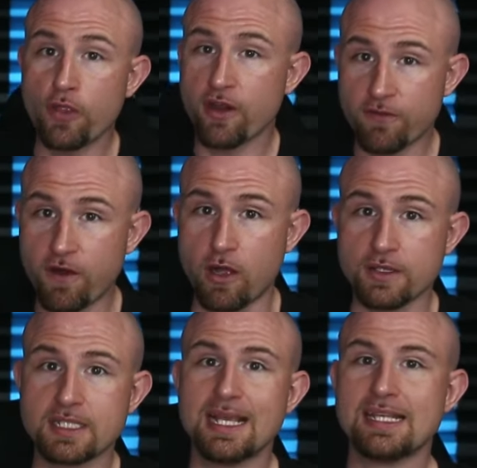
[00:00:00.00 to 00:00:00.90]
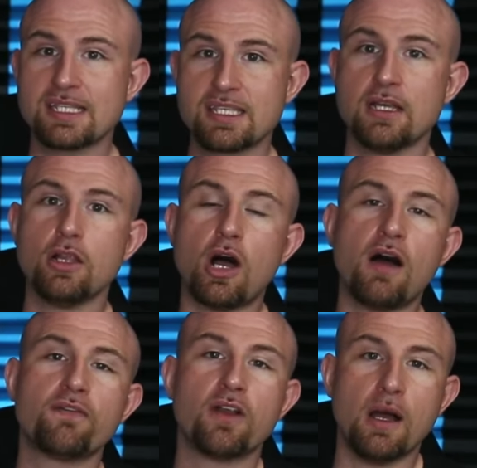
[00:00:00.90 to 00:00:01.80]
faults, still
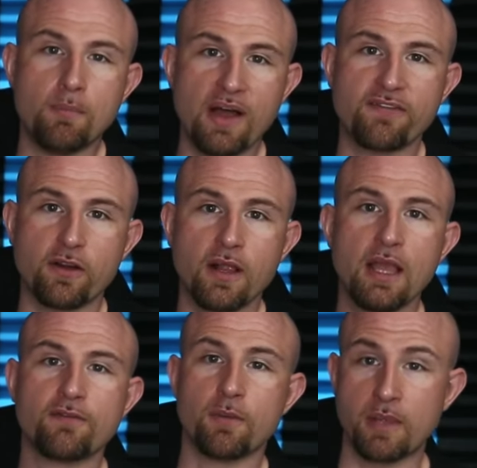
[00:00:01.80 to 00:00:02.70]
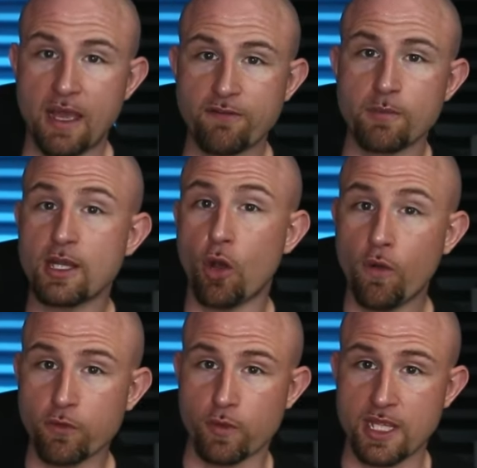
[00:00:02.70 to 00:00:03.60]
offer a buffer from government
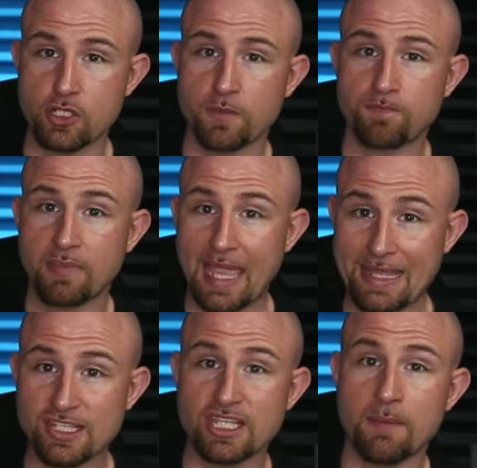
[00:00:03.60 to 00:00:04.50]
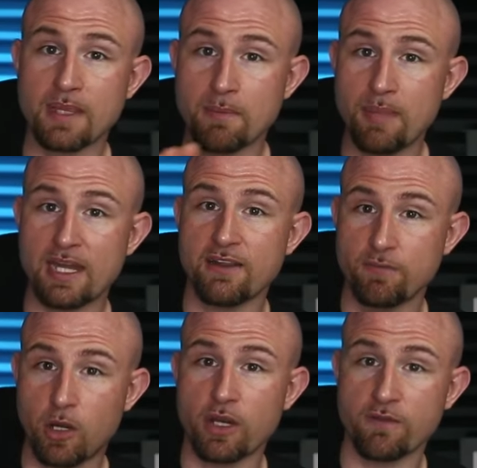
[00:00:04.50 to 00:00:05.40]
overreach, and some competitive
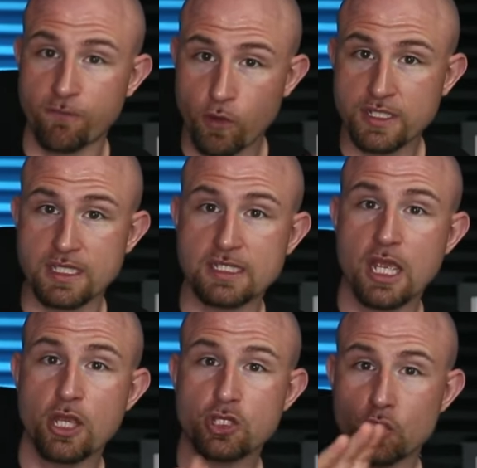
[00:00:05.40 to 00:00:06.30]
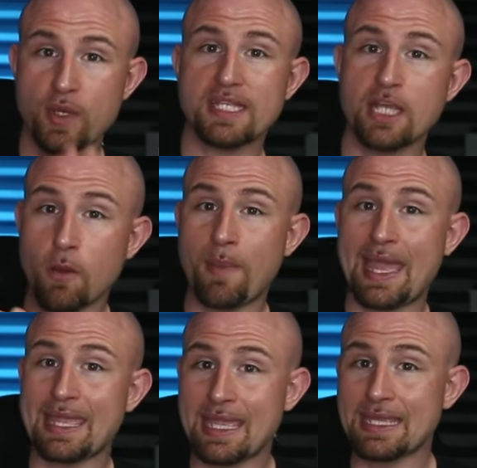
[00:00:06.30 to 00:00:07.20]
market forces to retail
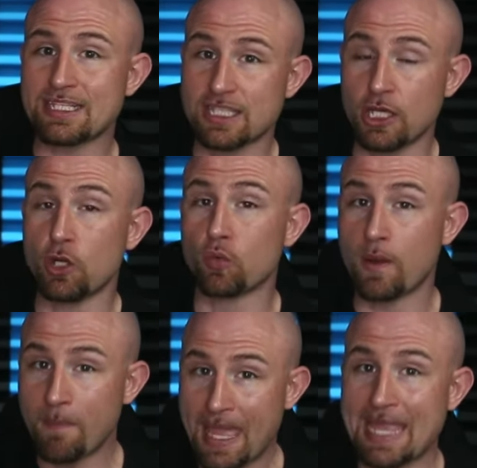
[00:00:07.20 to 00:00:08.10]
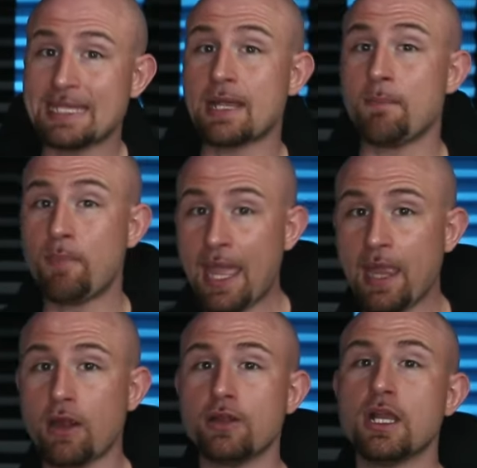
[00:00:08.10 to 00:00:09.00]
banking still remain
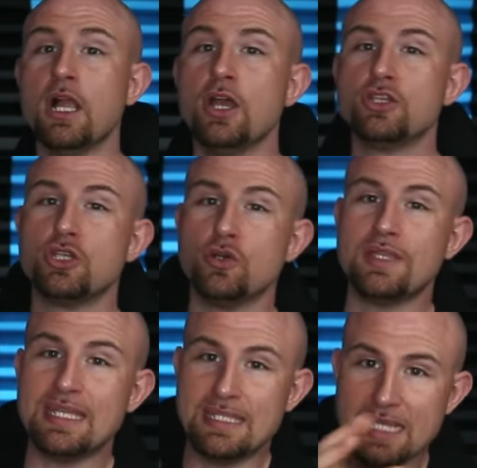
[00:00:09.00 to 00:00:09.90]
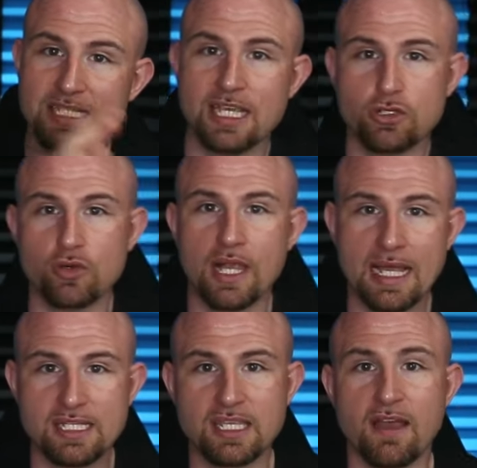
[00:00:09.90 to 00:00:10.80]
compared to the
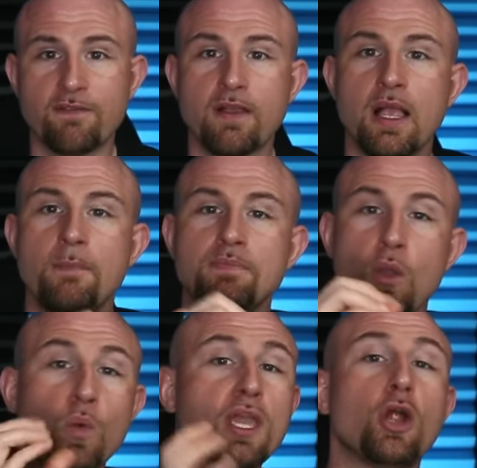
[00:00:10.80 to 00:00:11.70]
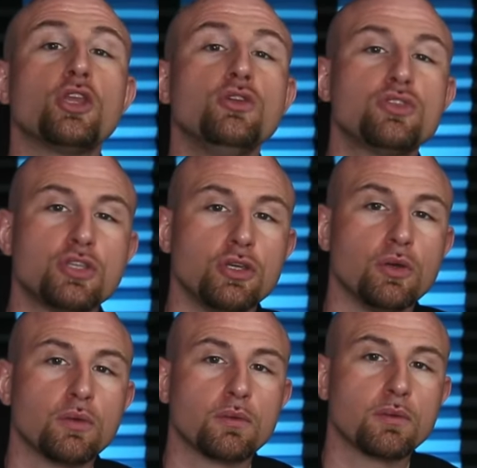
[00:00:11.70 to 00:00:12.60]
decentralized stuff we are used
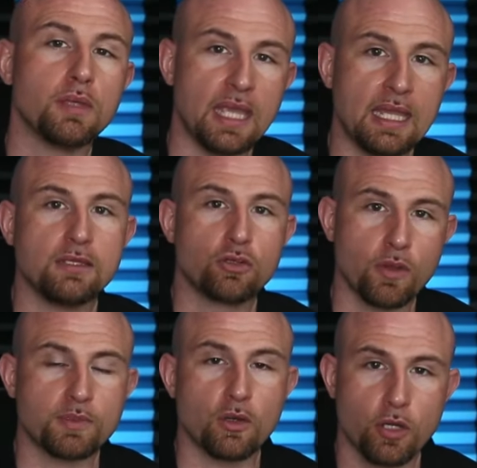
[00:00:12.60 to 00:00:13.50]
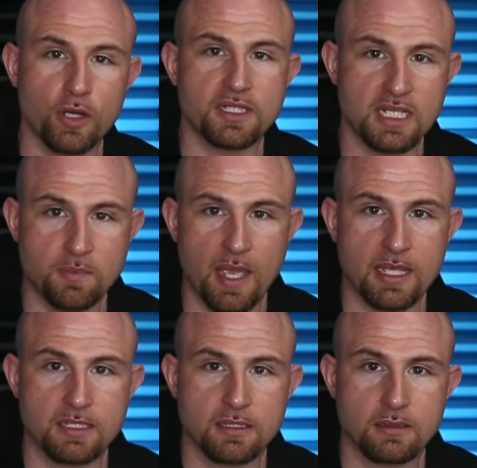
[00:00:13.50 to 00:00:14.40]
to in cryptocurrency
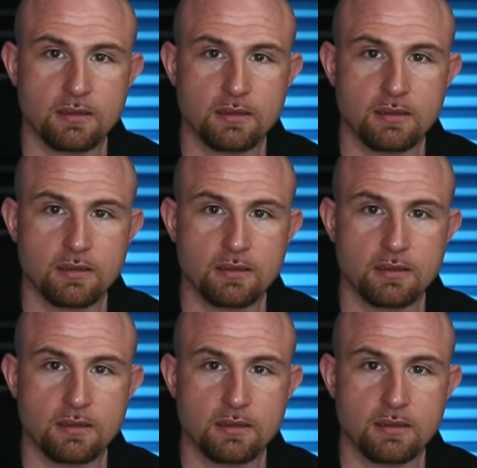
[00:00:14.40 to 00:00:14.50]
space.